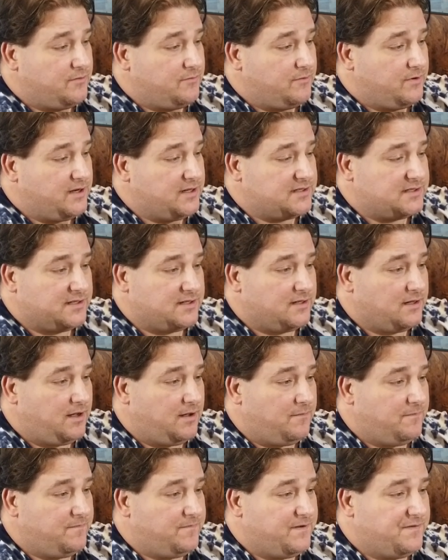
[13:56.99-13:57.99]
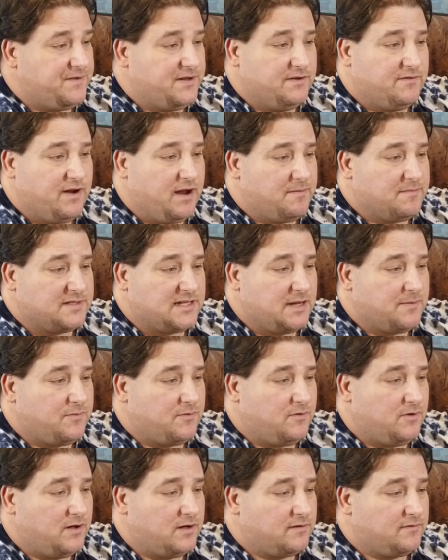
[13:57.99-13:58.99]
what is it, um, fifty gram
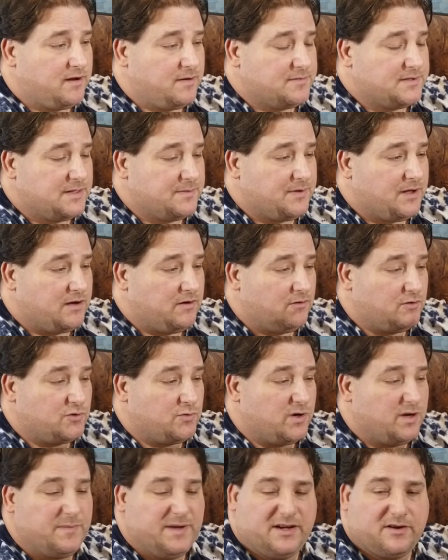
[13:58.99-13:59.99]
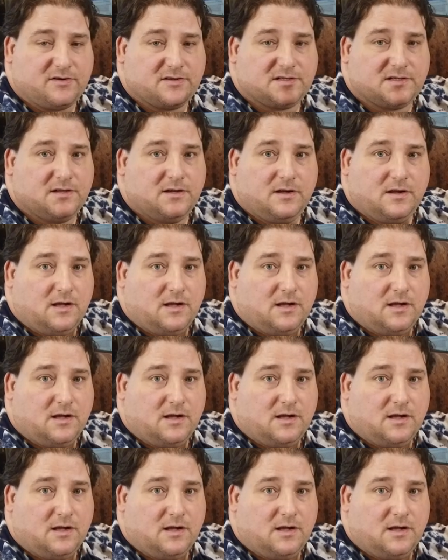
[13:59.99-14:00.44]
sample, one hundred gram sample, I don't know, twenty meters,